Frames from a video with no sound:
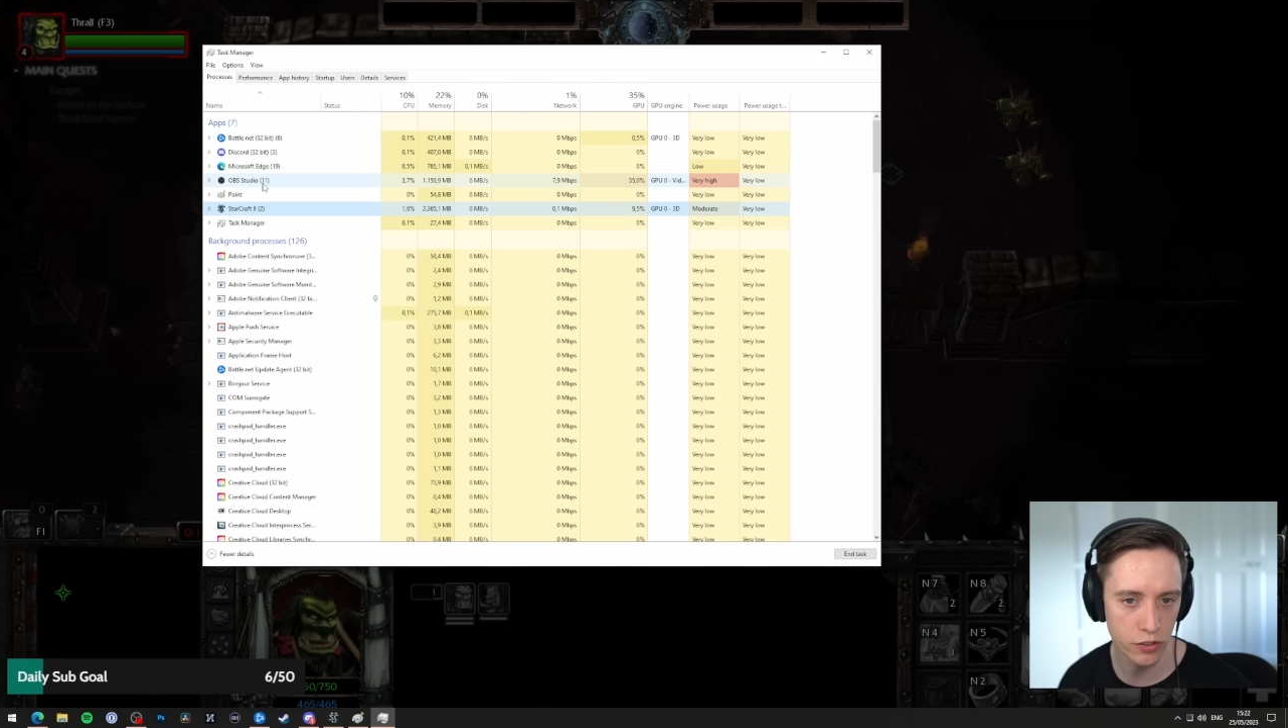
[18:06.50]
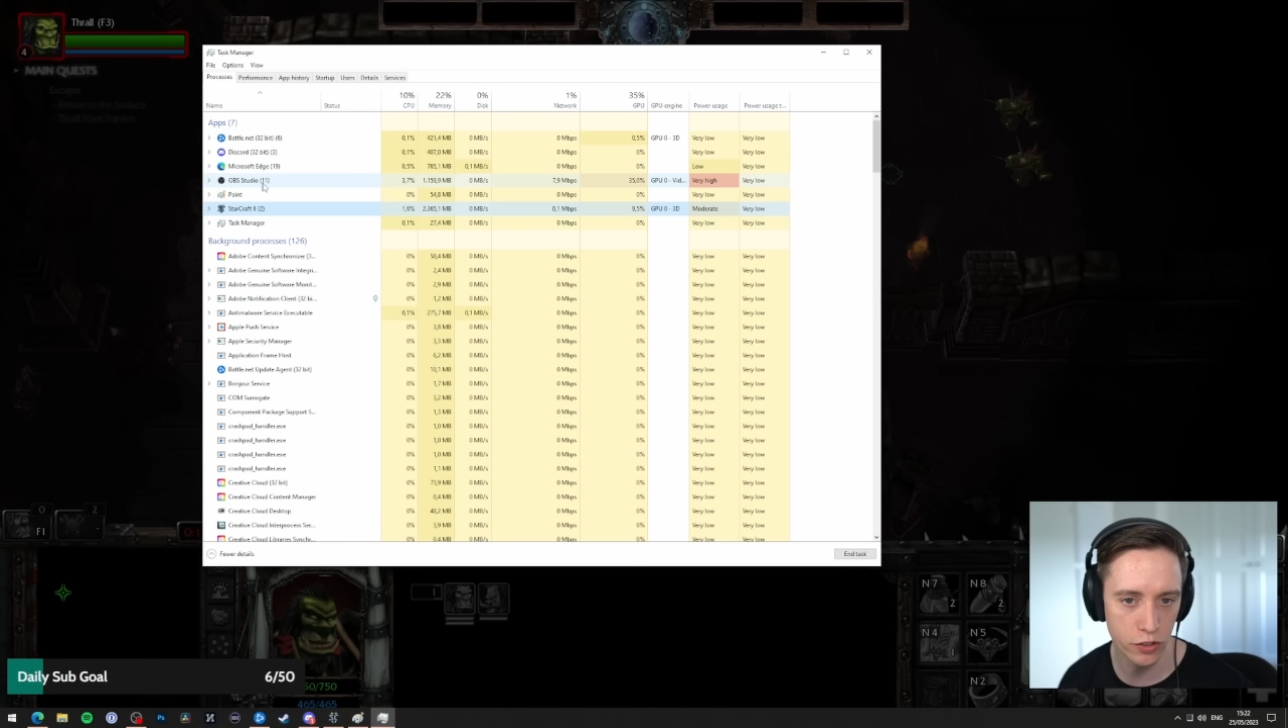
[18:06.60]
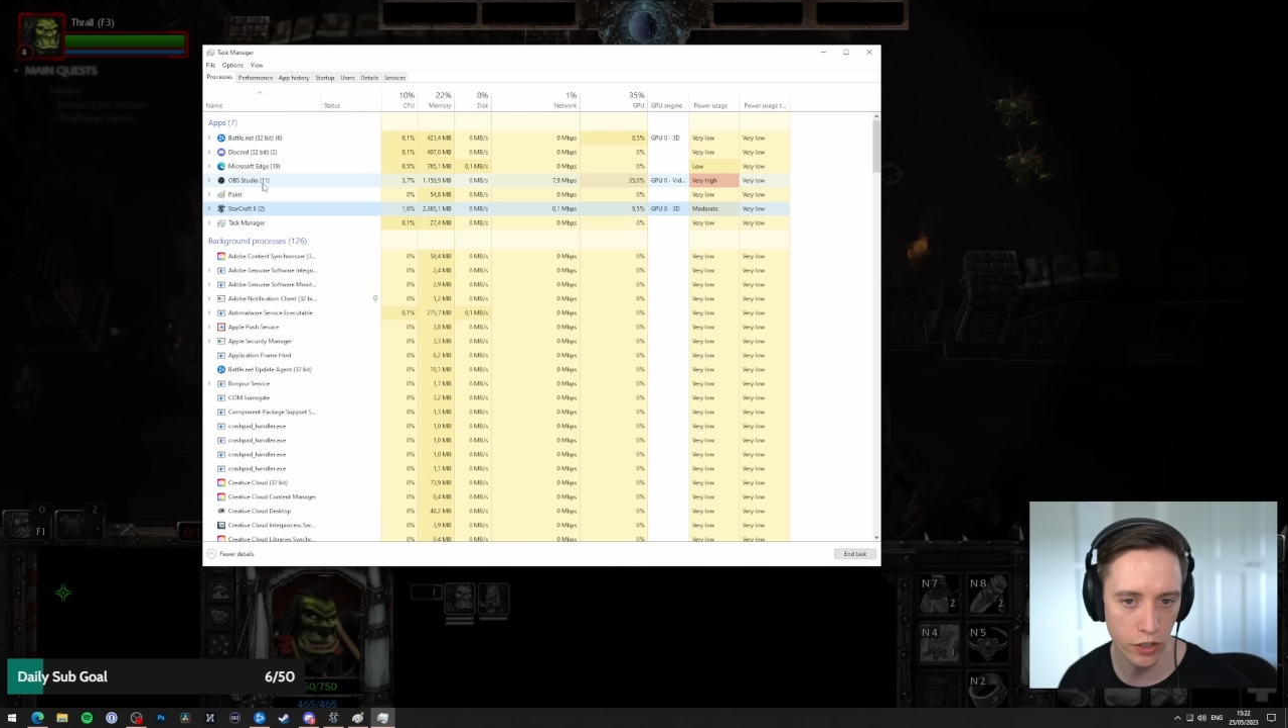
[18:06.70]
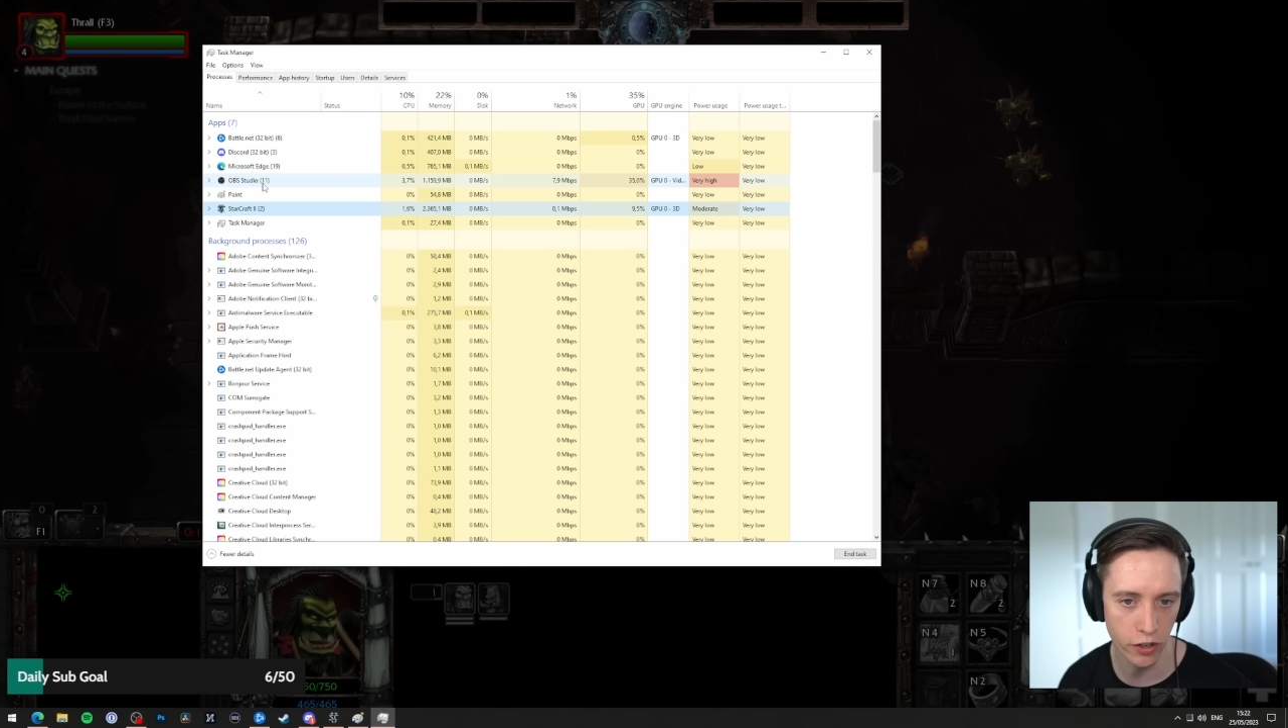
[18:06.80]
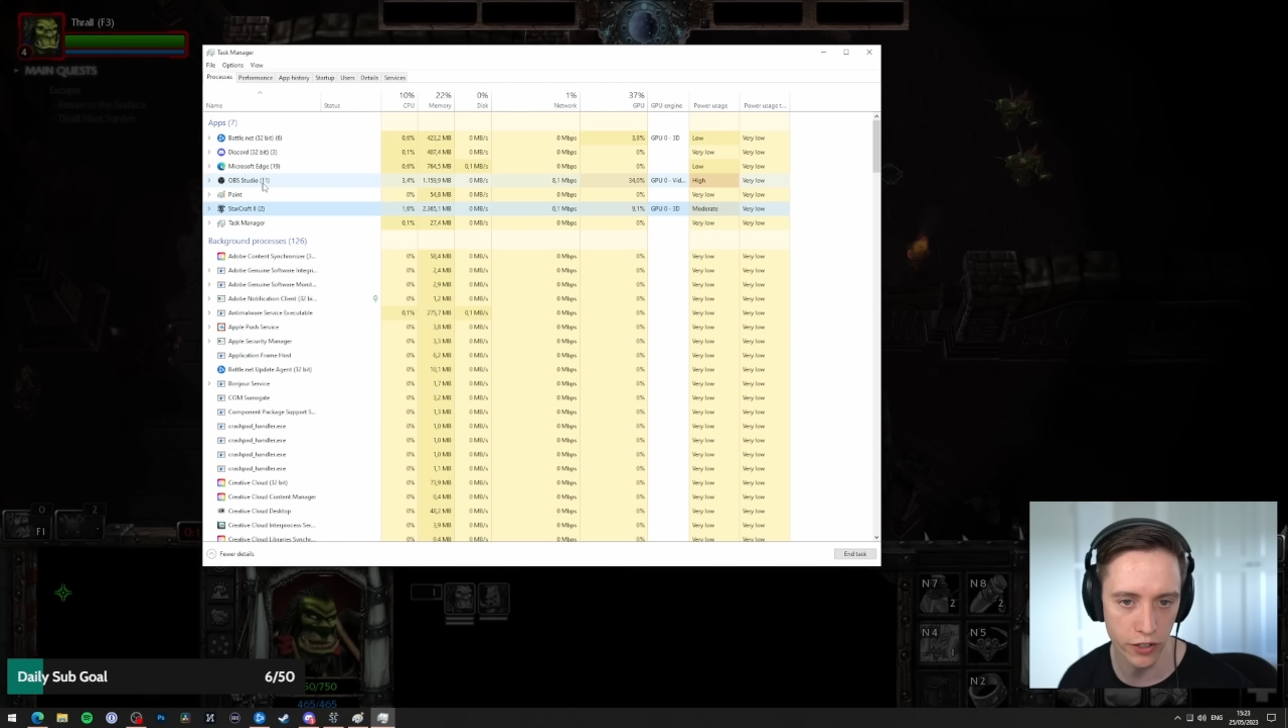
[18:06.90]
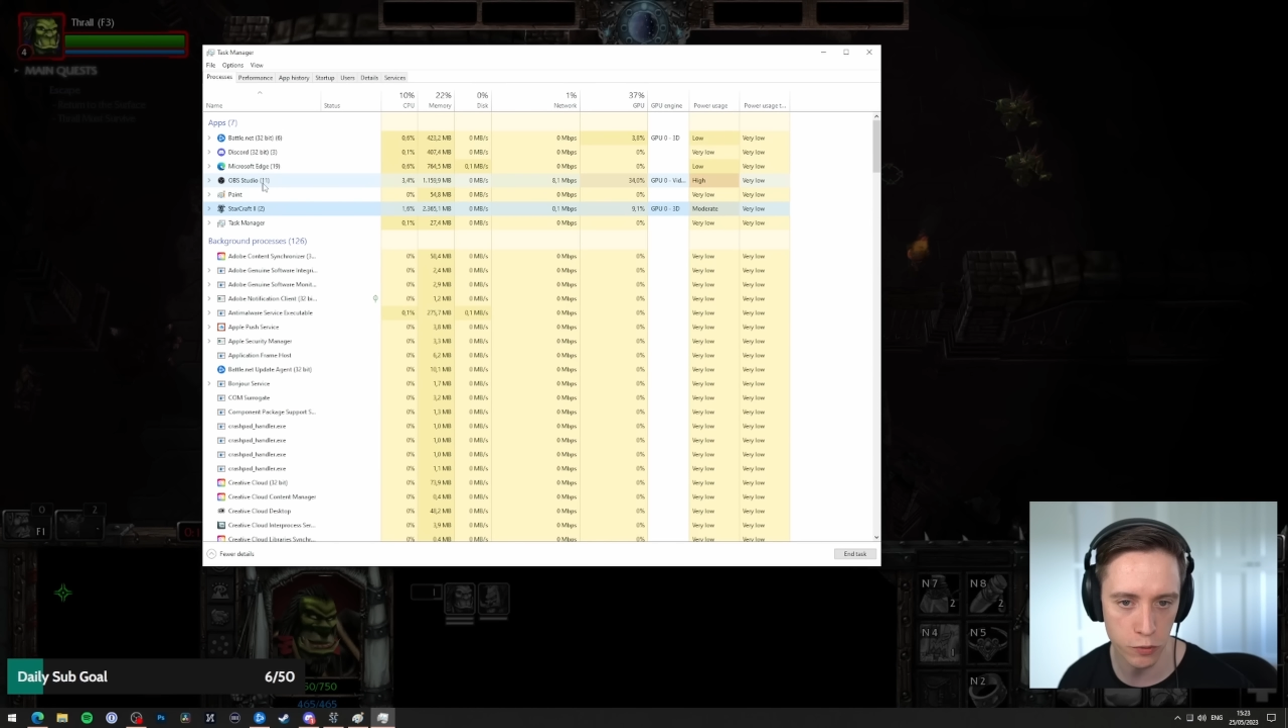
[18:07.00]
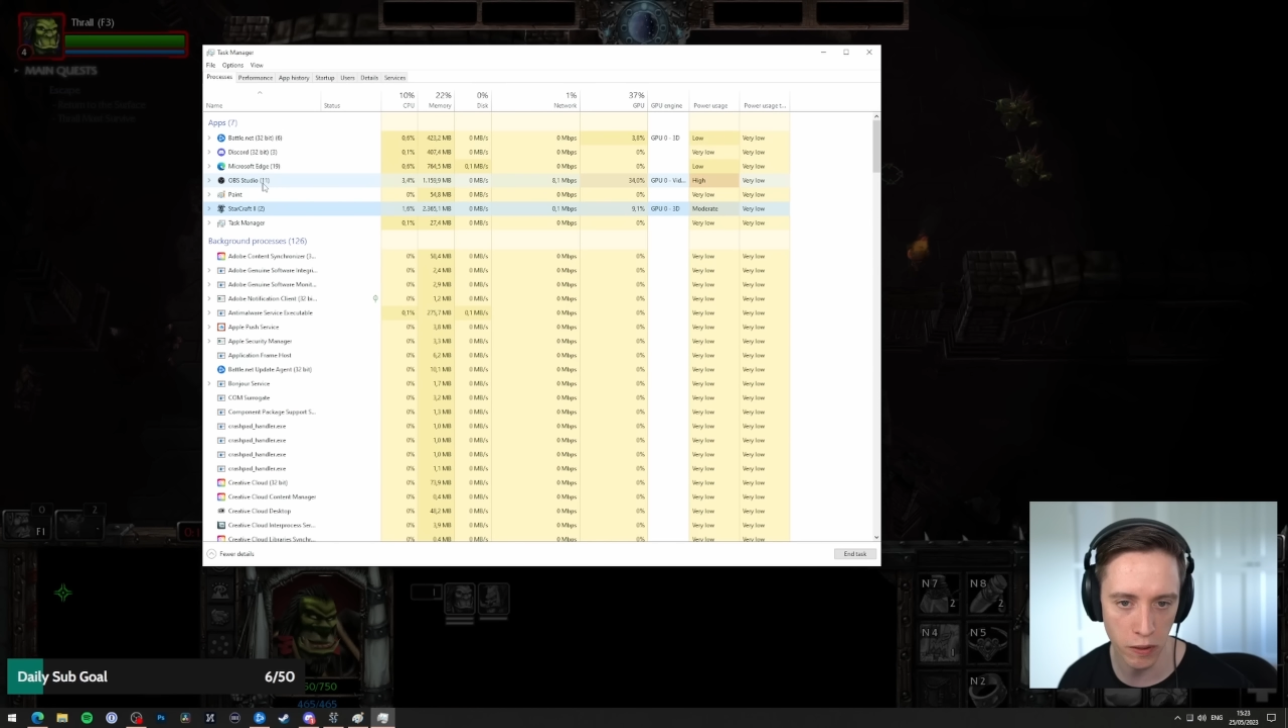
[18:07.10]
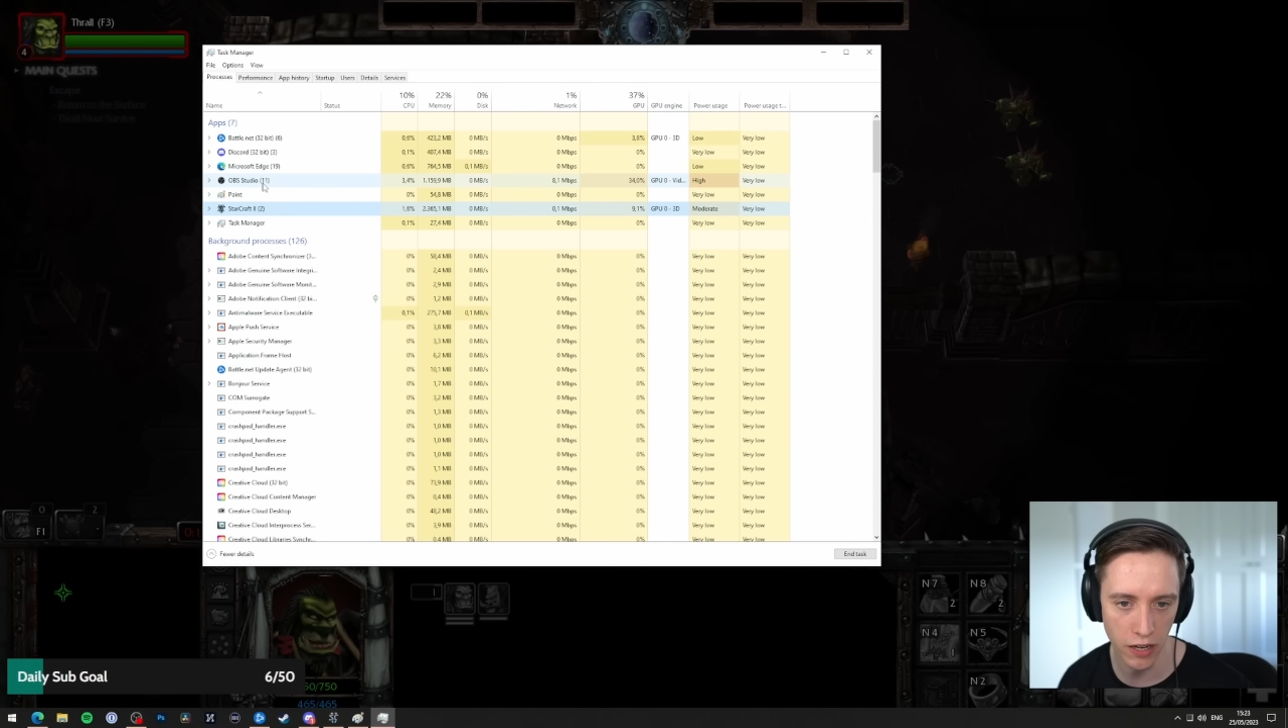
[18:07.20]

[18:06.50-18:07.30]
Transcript: Studio. That's my